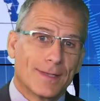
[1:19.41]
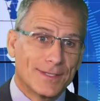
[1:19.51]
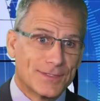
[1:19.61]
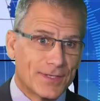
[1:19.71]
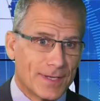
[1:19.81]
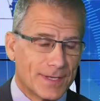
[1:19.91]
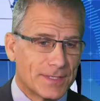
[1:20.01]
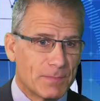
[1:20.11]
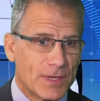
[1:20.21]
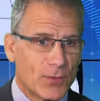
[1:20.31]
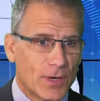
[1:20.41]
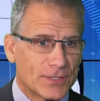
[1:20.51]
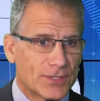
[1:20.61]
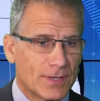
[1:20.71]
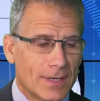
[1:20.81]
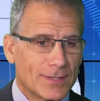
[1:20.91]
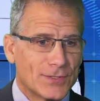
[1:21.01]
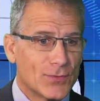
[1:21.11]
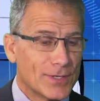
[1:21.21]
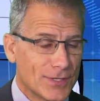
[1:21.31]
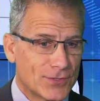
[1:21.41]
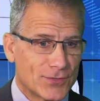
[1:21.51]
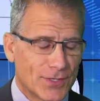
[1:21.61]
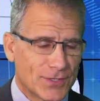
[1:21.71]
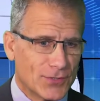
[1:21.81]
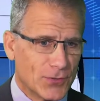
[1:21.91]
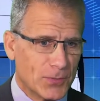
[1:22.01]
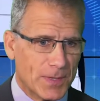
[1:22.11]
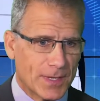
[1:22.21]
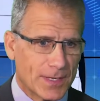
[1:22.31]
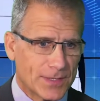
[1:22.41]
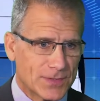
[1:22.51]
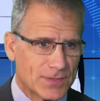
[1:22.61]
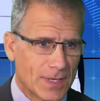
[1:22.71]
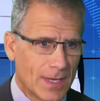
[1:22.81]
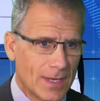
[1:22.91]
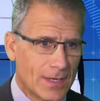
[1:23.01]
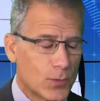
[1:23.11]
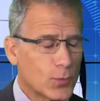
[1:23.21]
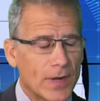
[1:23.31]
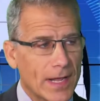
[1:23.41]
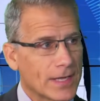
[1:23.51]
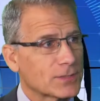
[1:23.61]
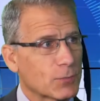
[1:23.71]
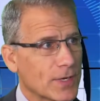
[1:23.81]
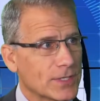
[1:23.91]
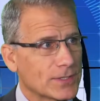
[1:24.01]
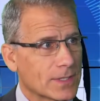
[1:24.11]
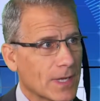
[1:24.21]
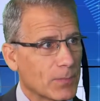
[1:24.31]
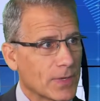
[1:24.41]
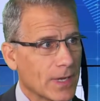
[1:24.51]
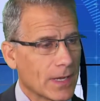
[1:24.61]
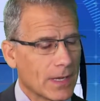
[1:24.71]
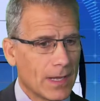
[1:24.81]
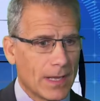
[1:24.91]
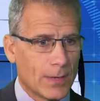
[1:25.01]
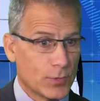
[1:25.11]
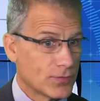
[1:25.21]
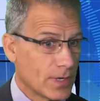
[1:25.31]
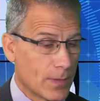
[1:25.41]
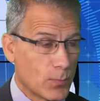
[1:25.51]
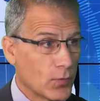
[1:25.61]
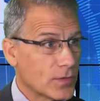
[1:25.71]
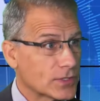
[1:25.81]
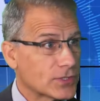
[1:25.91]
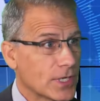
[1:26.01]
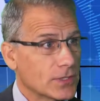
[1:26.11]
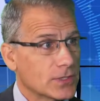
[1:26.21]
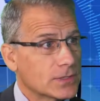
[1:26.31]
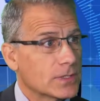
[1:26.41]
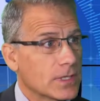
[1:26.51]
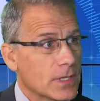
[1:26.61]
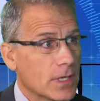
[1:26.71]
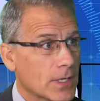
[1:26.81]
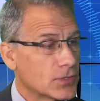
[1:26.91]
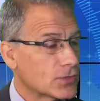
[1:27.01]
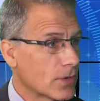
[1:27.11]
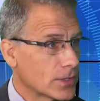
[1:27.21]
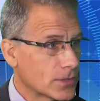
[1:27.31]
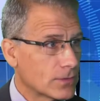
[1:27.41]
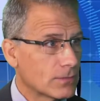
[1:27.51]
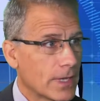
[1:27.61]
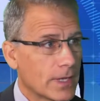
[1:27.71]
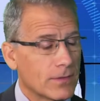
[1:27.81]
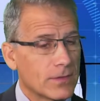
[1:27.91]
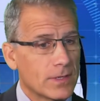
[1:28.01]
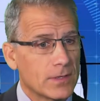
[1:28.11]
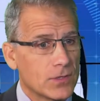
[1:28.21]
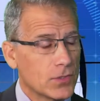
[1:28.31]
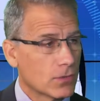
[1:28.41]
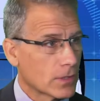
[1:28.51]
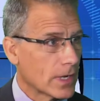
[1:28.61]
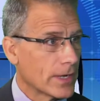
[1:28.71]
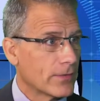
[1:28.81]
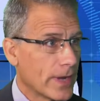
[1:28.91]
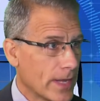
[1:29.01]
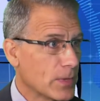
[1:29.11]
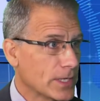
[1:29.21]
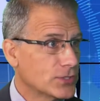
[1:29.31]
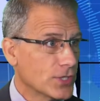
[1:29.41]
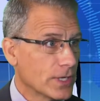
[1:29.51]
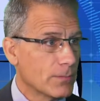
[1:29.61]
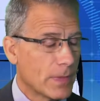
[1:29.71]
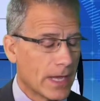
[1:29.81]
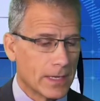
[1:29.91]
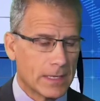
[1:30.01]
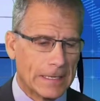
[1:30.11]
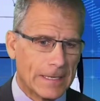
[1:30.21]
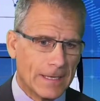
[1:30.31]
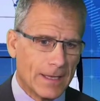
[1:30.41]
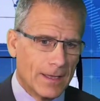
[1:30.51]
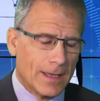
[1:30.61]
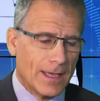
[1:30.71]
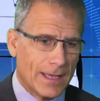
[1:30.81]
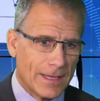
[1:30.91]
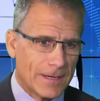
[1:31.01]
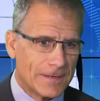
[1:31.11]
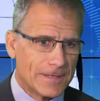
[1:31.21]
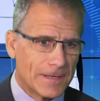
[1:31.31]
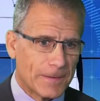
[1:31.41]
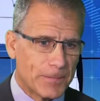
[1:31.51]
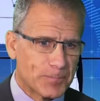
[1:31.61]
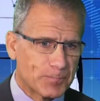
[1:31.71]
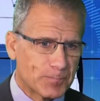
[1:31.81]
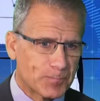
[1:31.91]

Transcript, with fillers: that's a, that's a big question, and it's really interesting too, because you know we're an exploration company, and we trade on both exchanges, the uh, Toronto and the New York, under MAG, MAG. And um,